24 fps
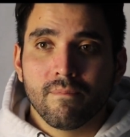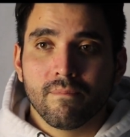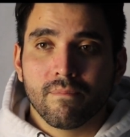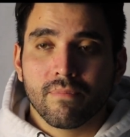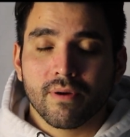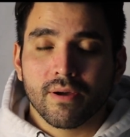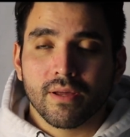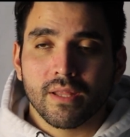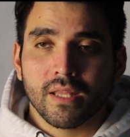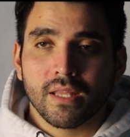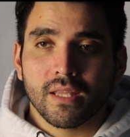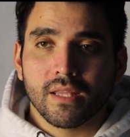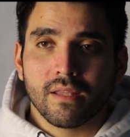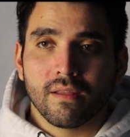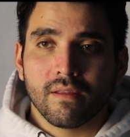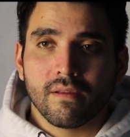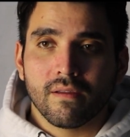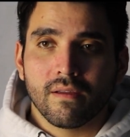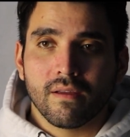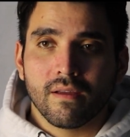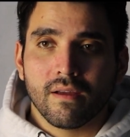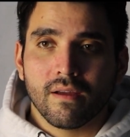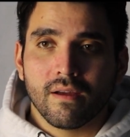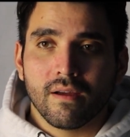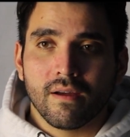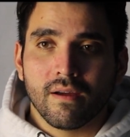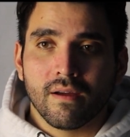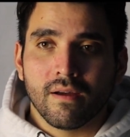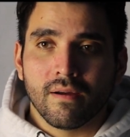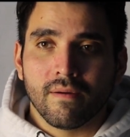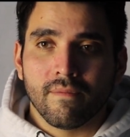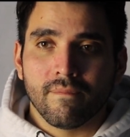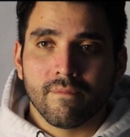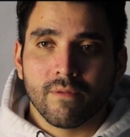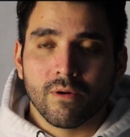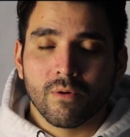But
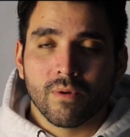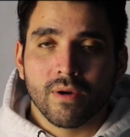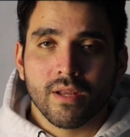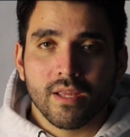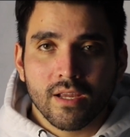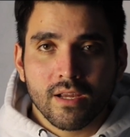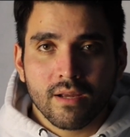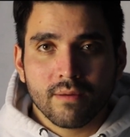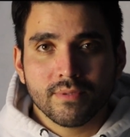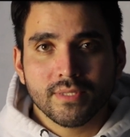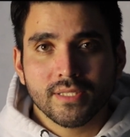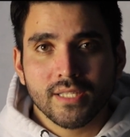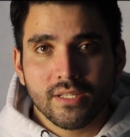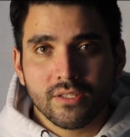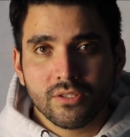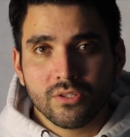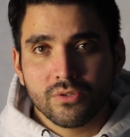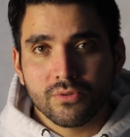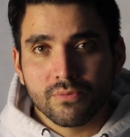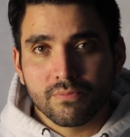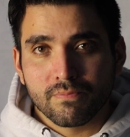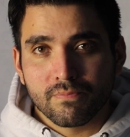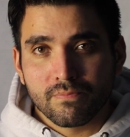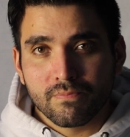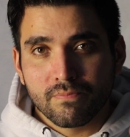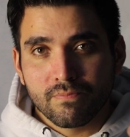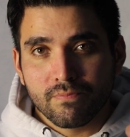when it comes down to